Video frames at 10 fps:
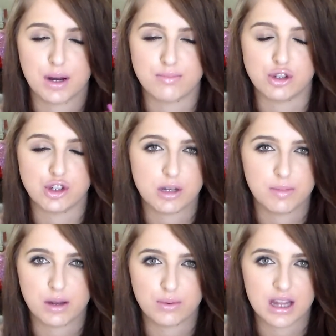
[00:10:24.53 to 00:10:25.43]
but I
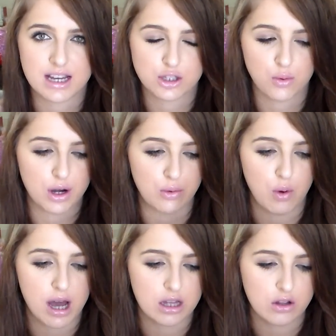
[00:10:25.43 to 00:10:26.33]
presume that it would last quite a
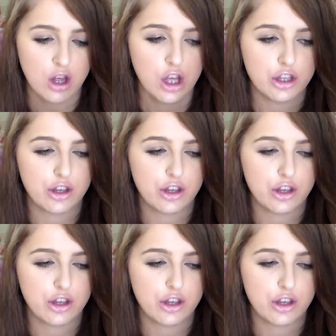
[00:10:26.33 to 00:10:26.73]
while.